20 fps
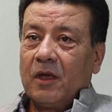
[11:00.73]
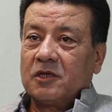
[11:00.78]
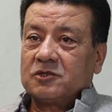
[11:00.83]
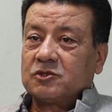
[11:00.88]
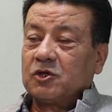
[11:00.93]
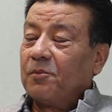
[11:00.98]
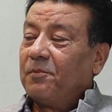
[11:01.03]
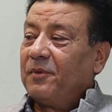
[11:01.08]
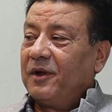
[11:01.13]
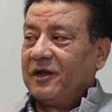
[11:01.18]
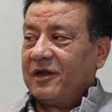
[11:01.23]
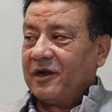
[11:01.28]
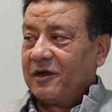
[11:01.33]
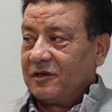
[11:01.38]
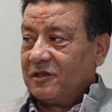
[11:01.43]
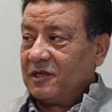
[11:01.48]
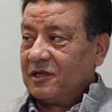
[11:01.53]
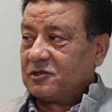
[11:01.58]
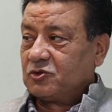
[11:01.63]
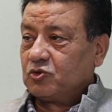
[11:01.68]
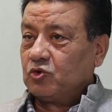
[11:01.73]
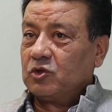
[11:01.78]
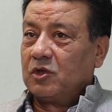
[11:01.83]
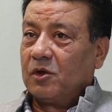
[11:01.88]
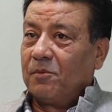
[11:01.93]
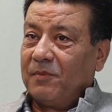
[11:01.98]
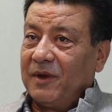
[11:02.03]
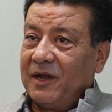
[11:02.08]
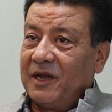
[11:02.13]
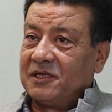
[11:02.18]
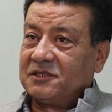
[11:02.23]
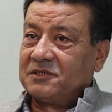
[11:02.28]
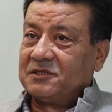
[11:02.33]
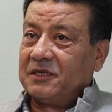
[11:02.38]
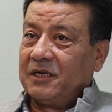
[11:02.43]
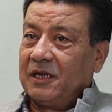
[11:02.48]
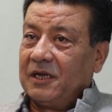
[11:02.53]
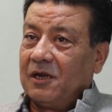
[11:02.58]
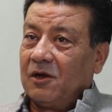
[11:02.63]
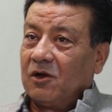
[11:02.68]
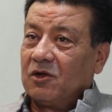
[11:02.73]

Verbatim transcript: uh, submitted this to the ministry.